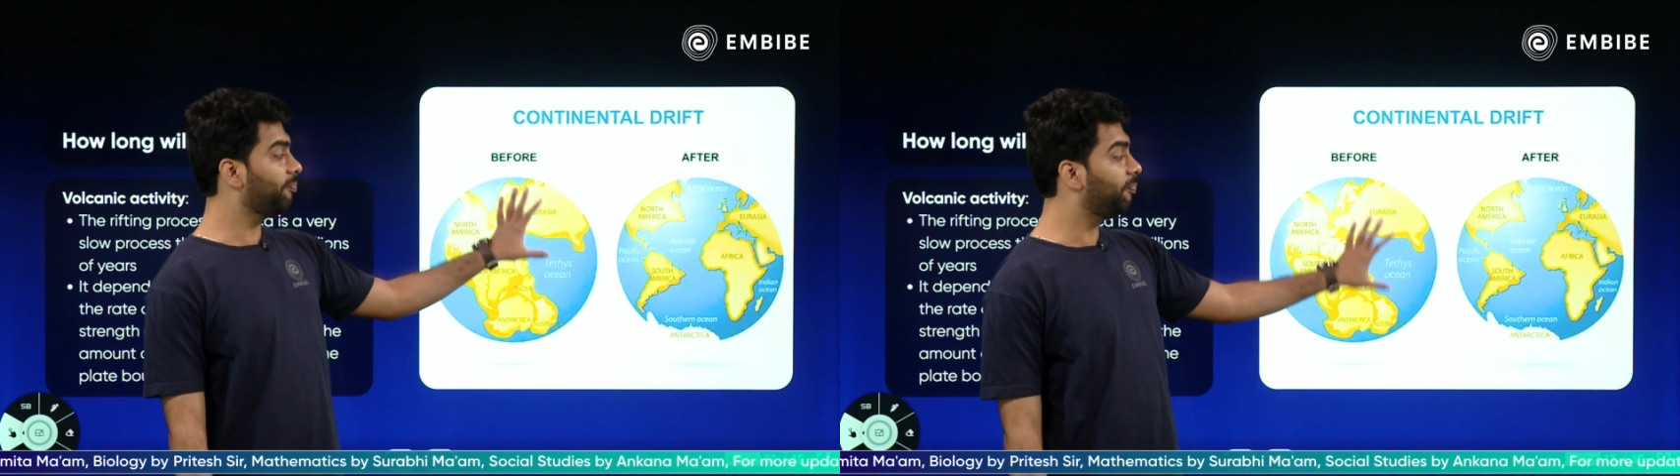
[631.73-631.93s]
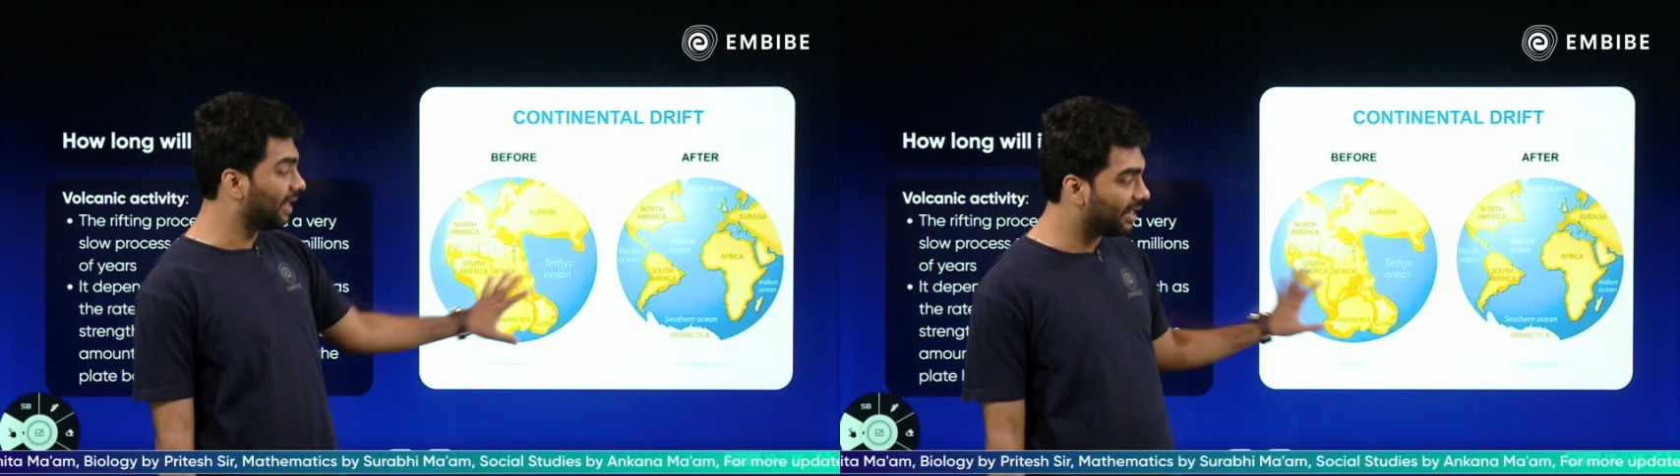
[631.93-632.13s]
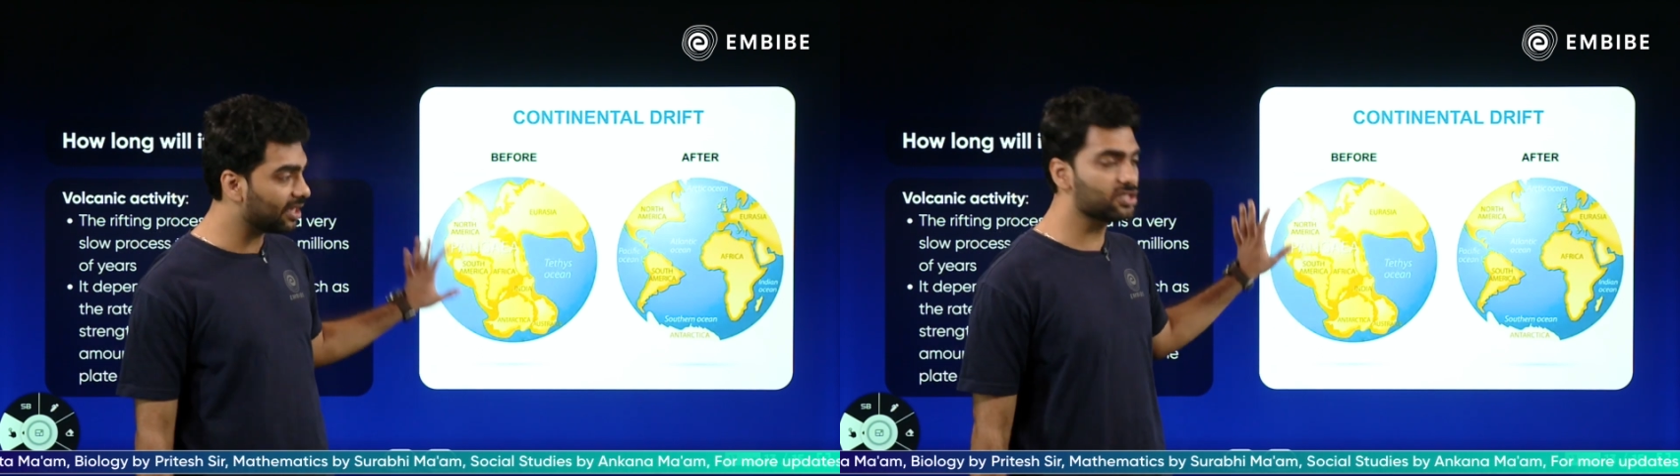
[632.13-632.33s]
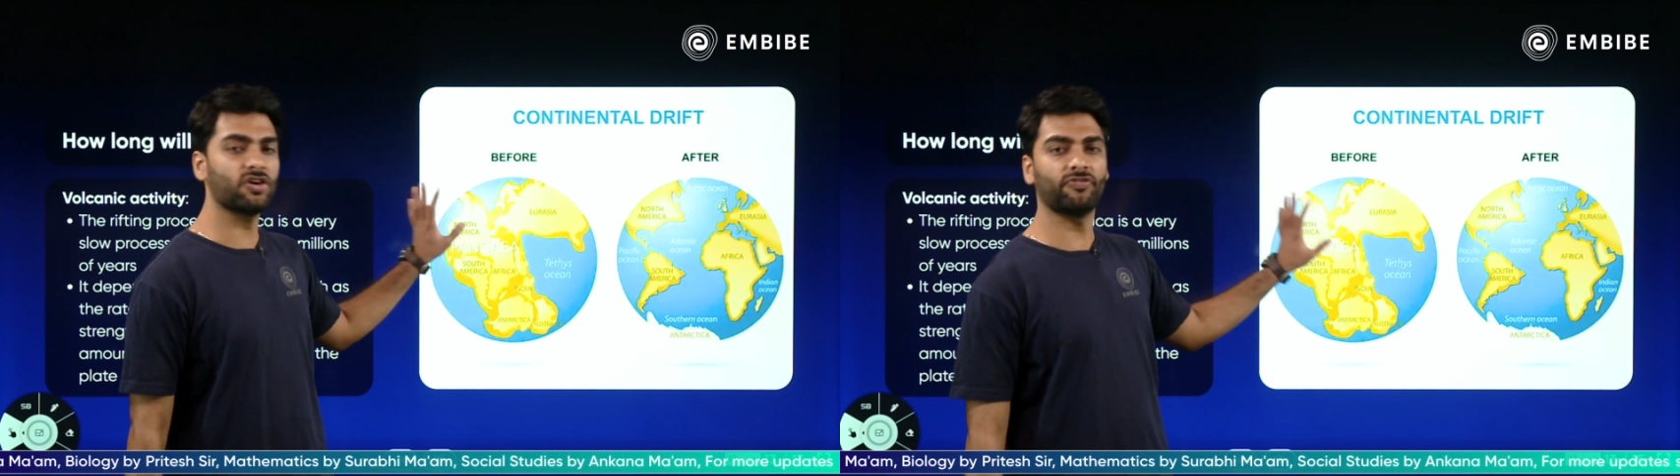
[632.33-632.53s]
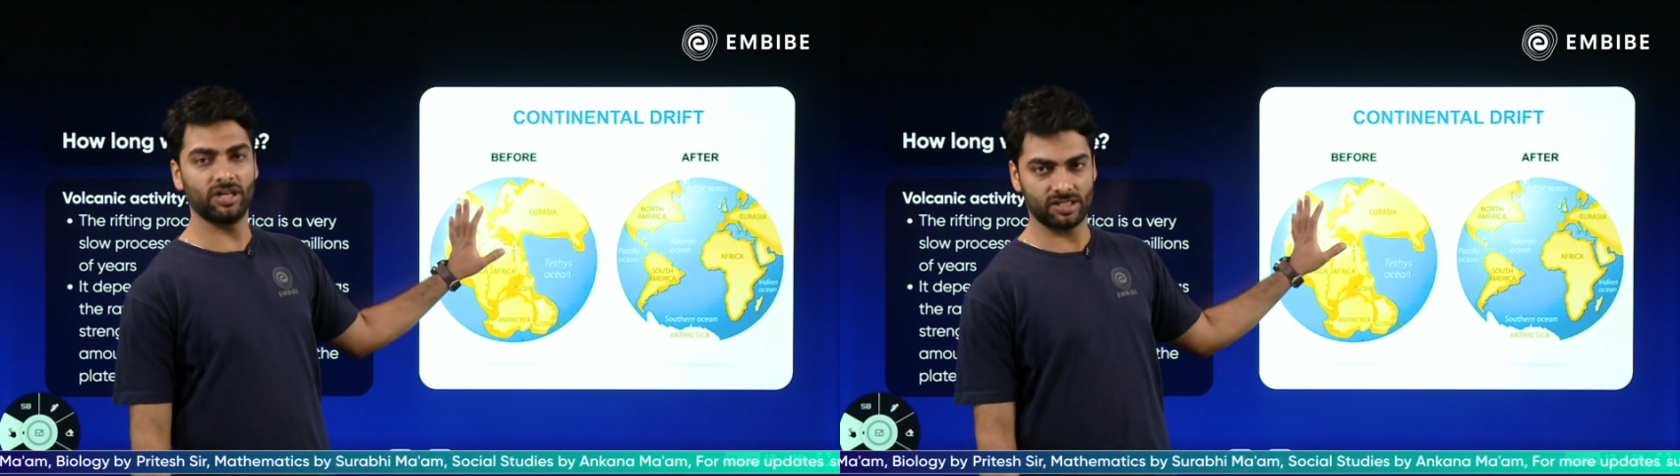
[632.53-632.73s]
billions
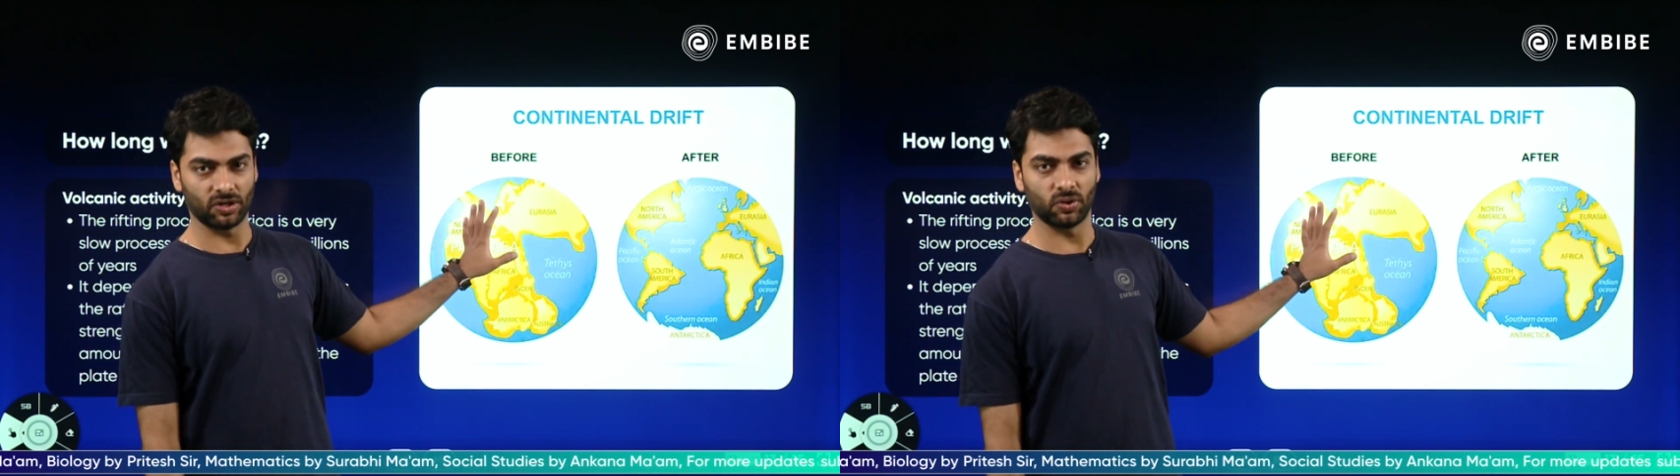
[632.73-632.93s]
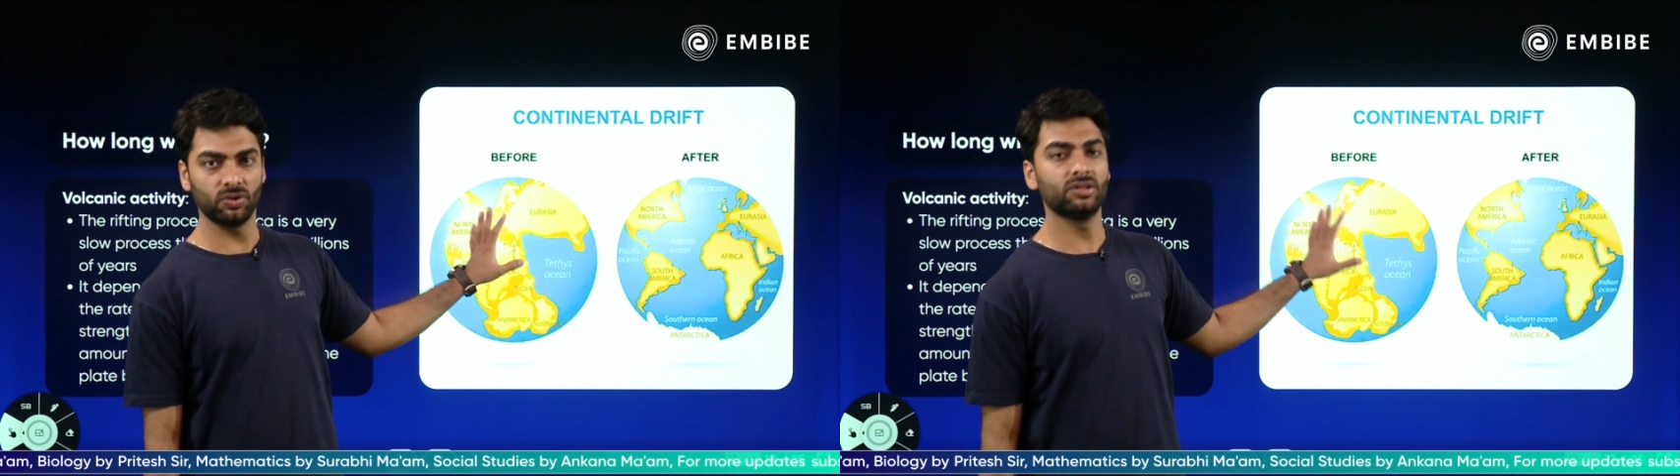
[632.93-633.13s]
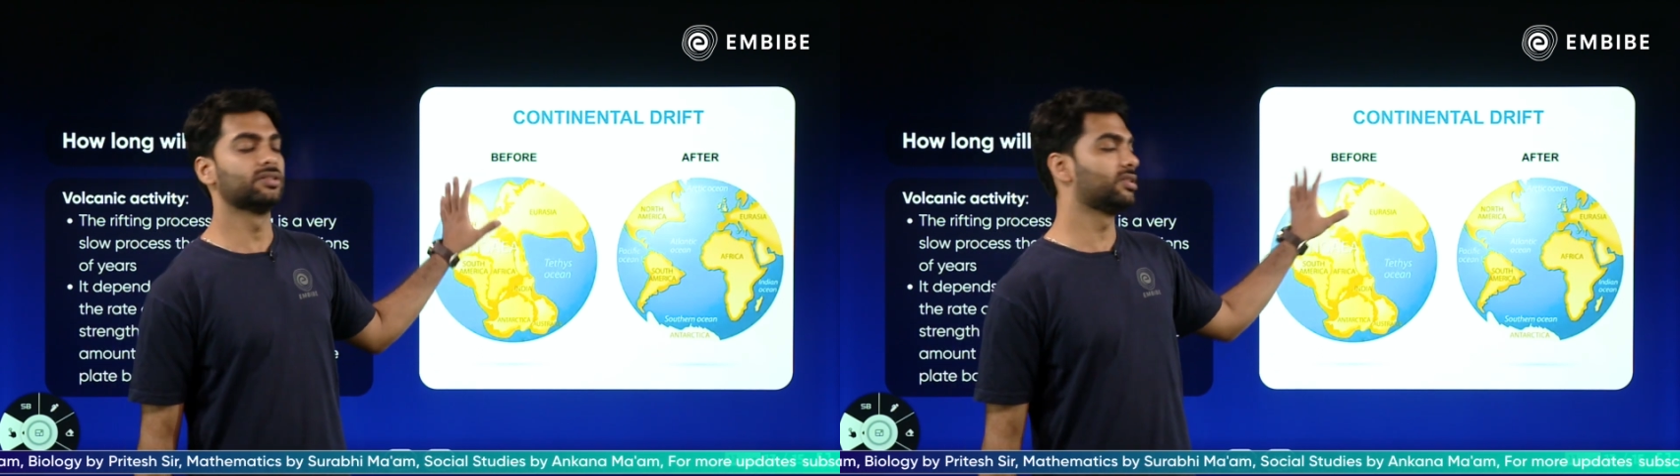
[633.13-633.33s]
of years ago,